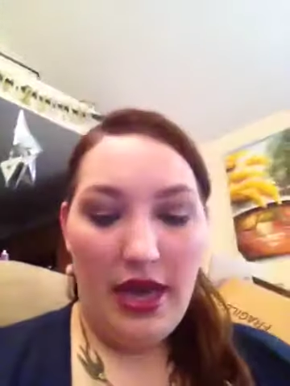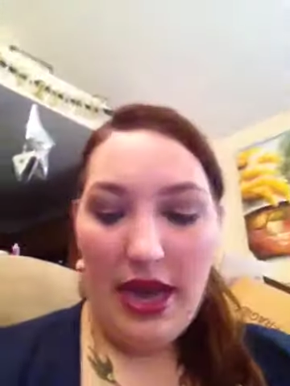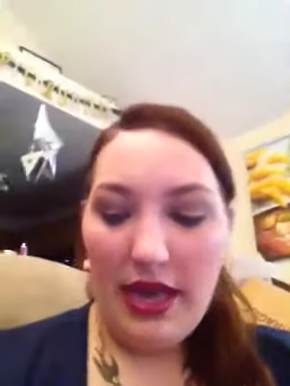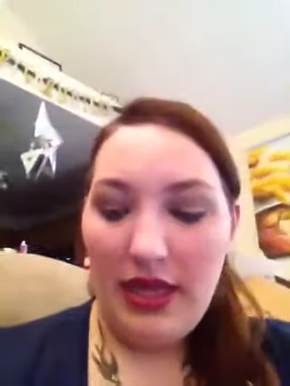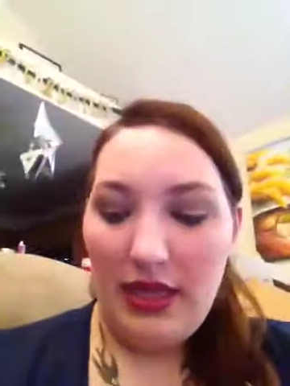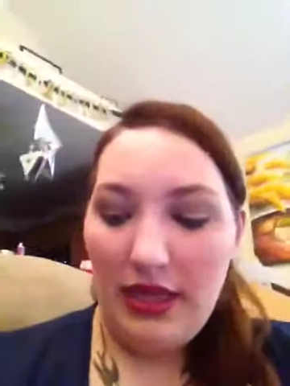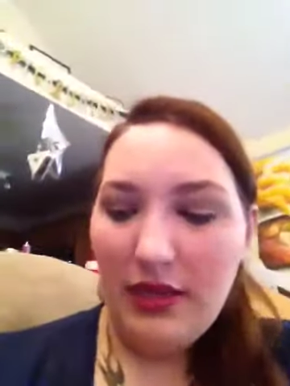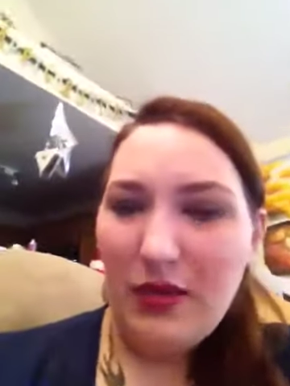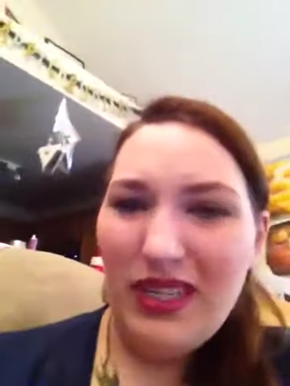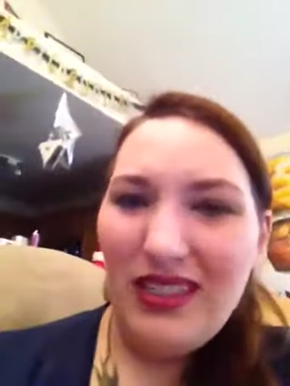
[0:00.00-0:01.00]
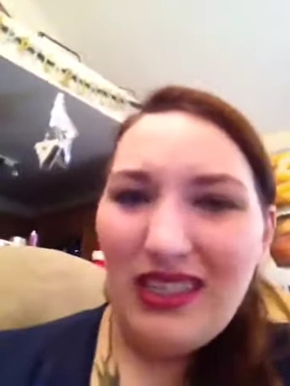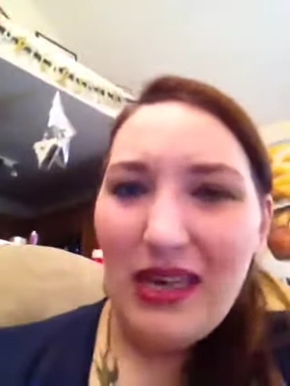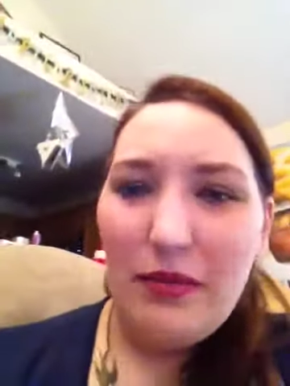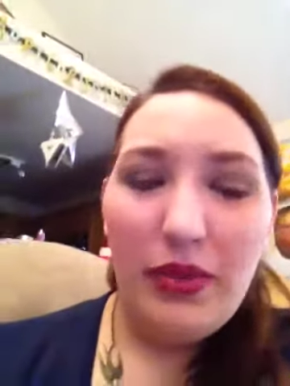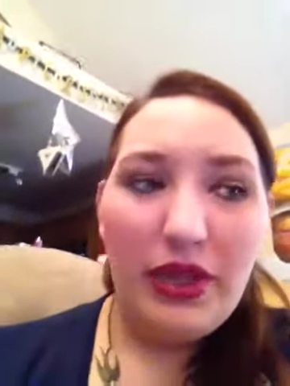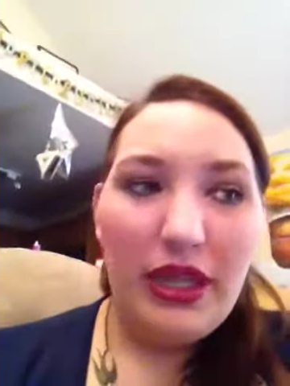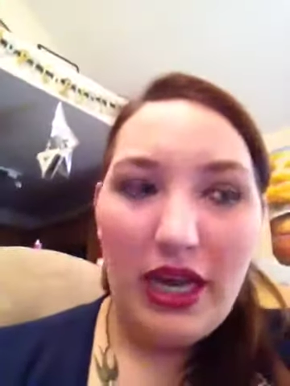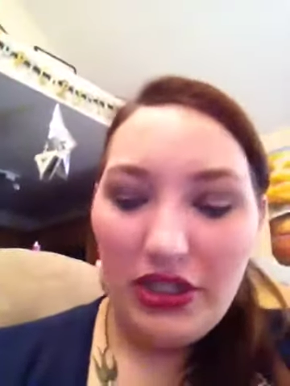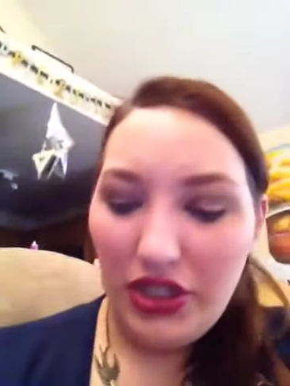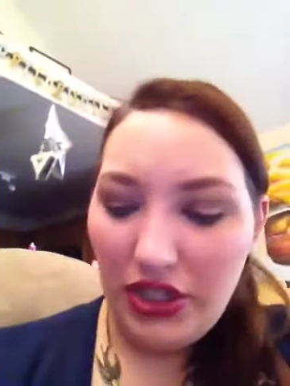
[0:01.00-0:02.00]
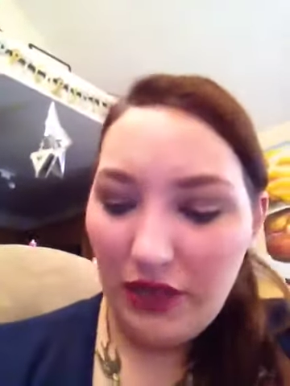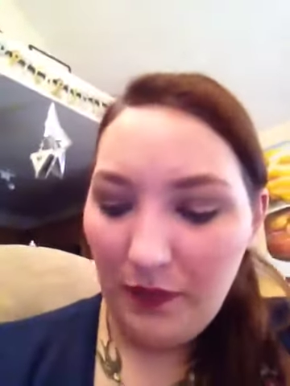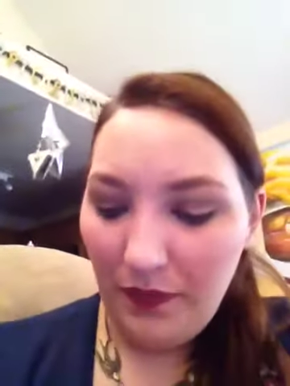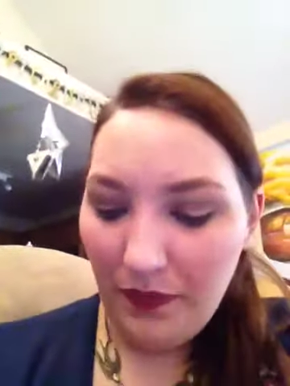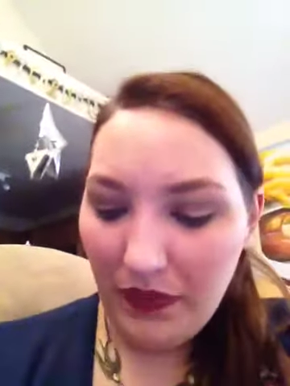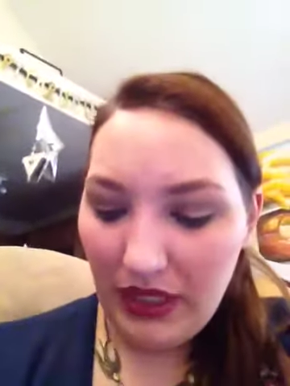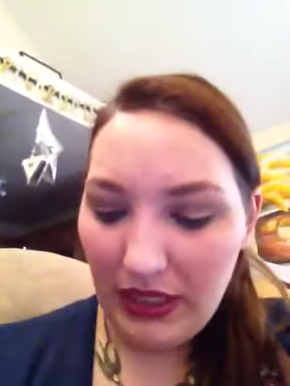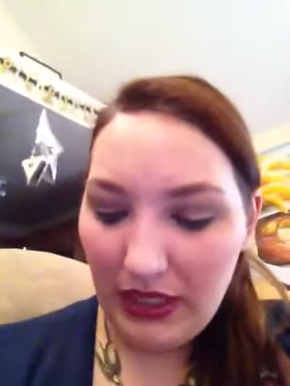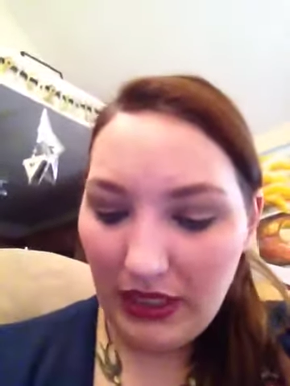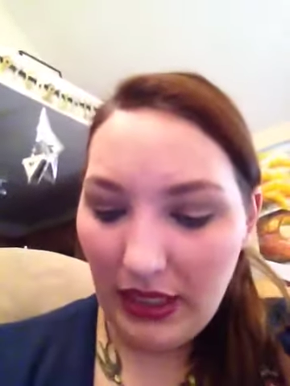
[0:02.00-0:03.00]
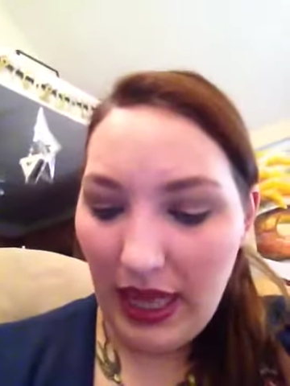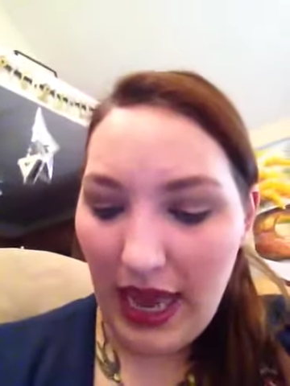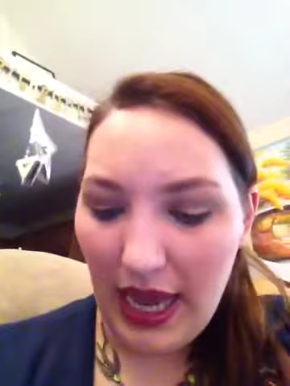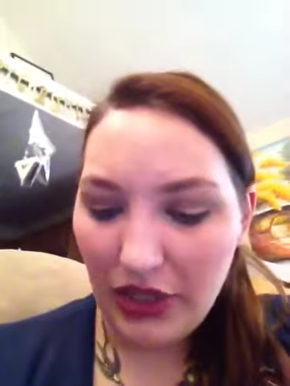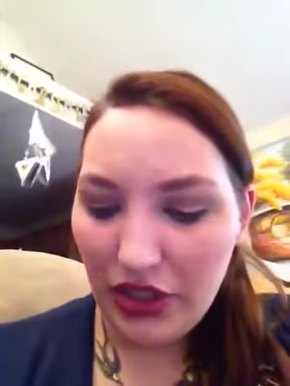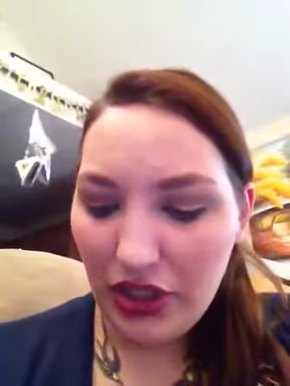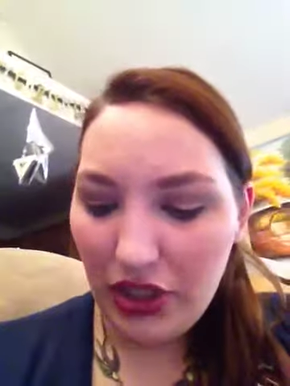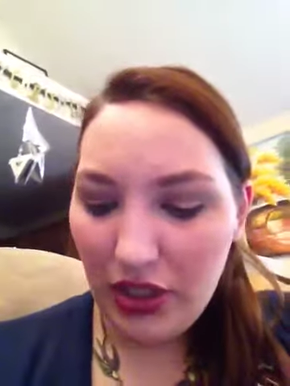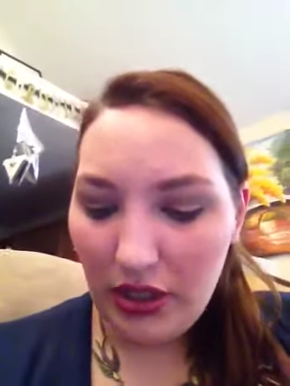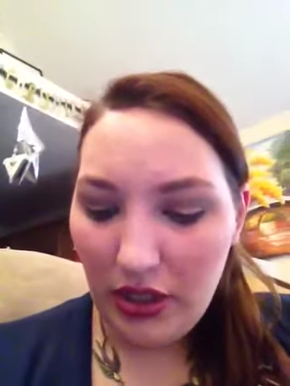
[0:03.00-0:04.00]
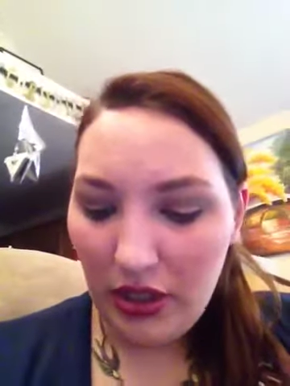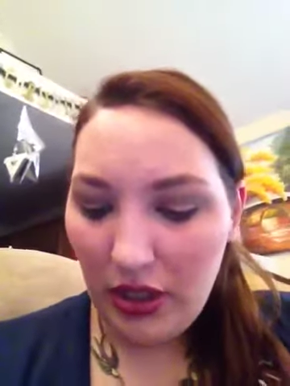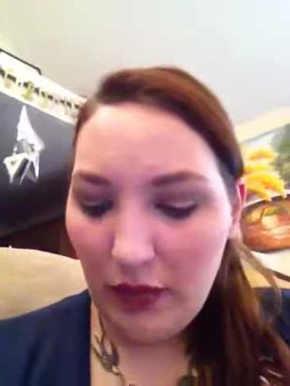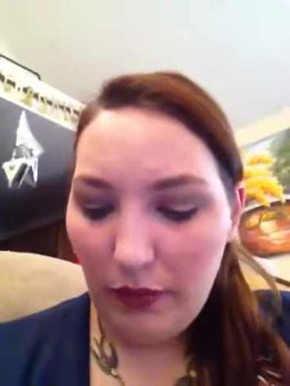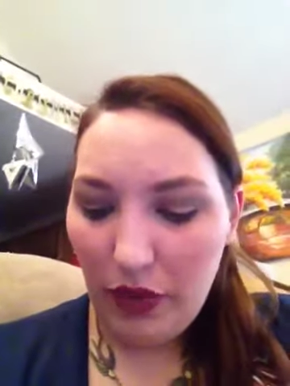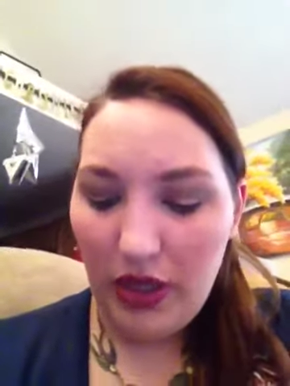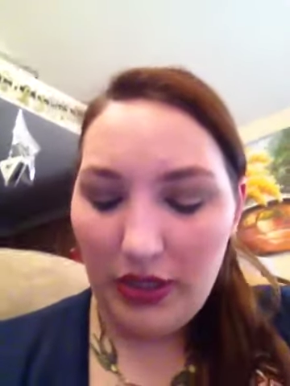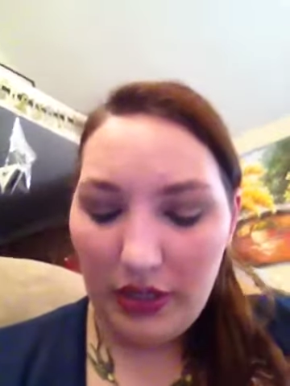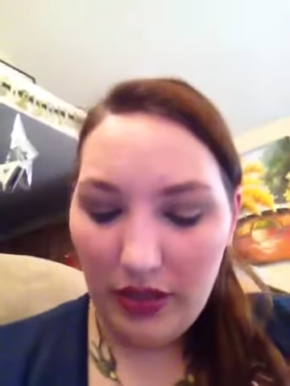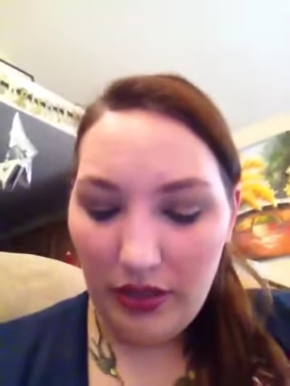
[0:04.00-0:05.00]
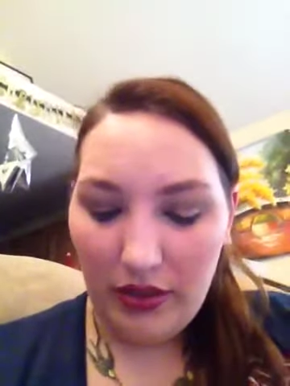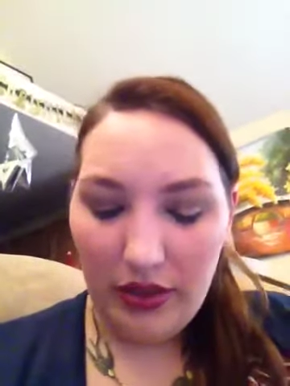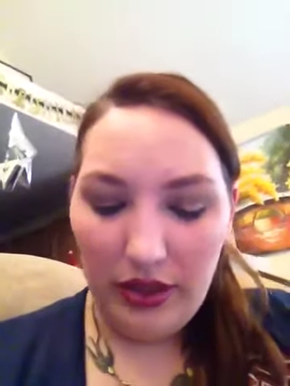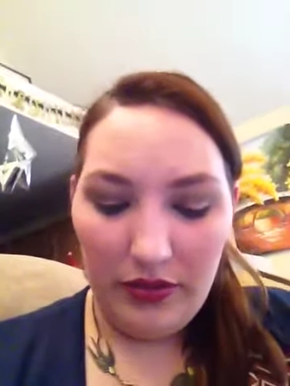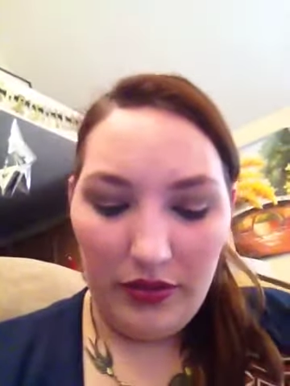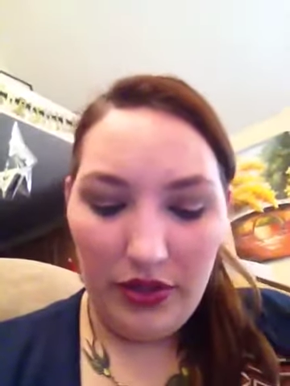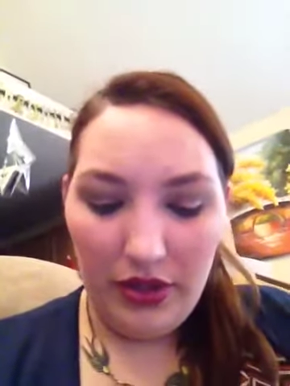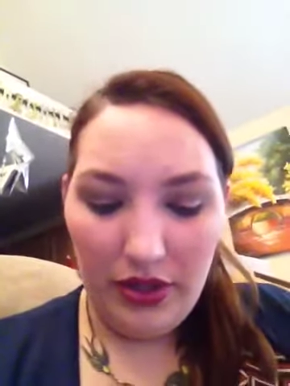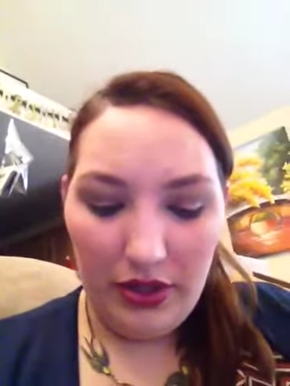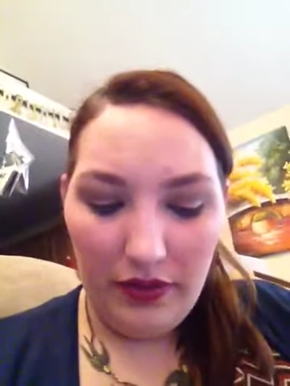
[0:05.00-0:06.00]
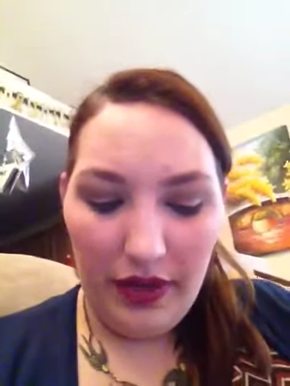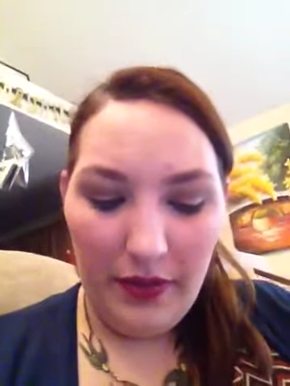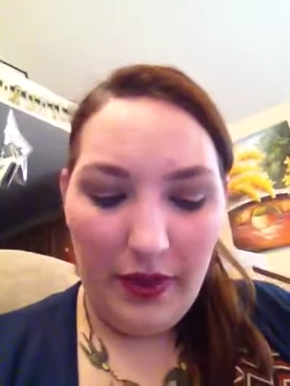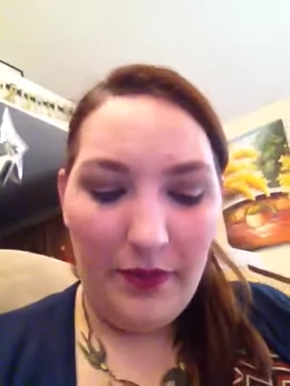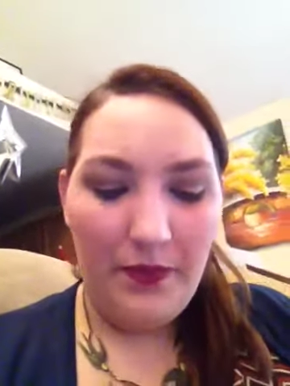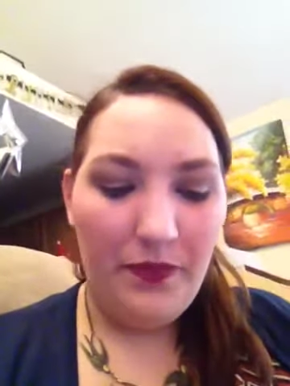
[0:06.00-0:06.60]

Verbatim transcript: And then this one is the blush slash bronzer. Hold on, let me turn it the right way.